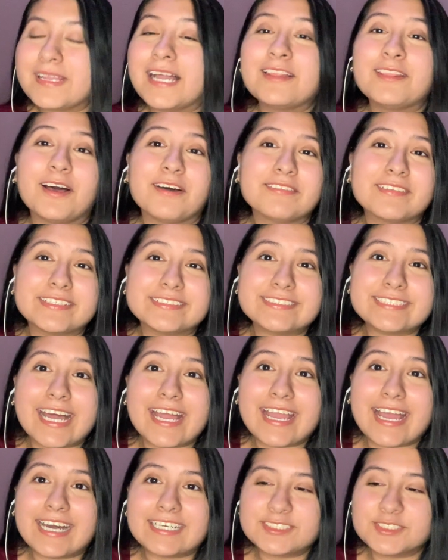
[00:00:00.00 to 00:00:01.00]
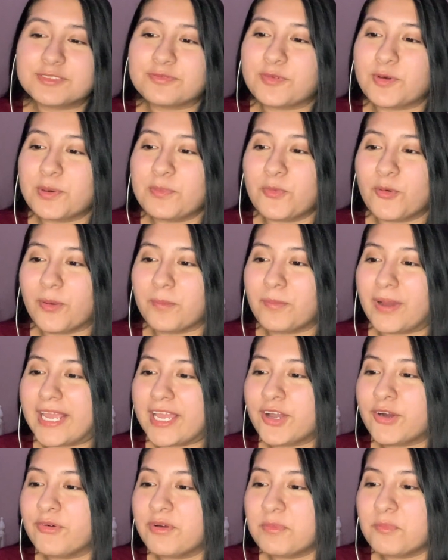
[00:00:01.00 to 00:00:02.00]
I love this. I asked for more
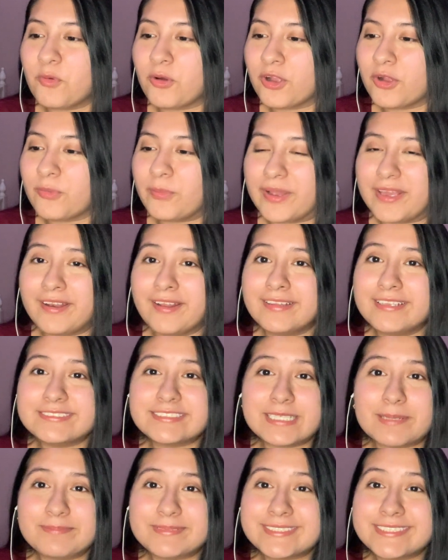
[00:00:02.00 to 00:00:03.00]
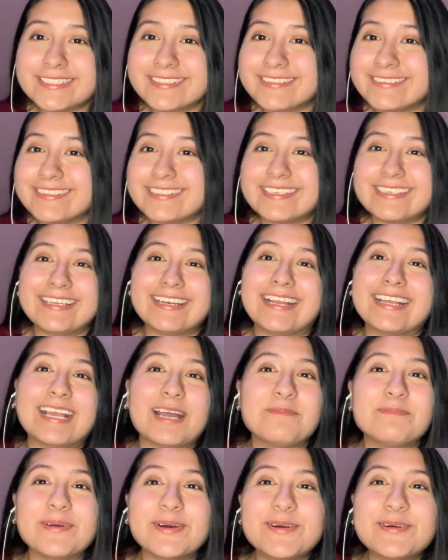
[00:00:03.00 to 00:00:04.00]
Michael and more Quinn on this episode and I
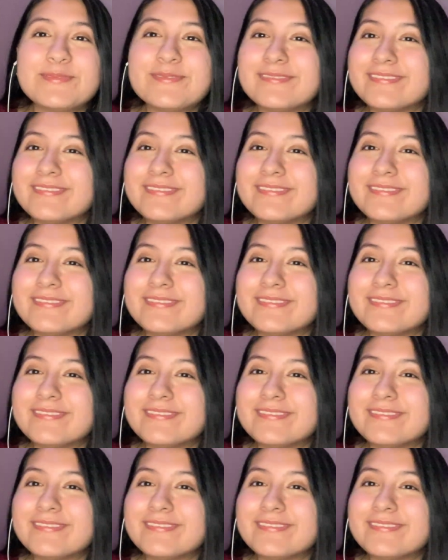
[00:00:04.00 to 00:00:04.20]
get both.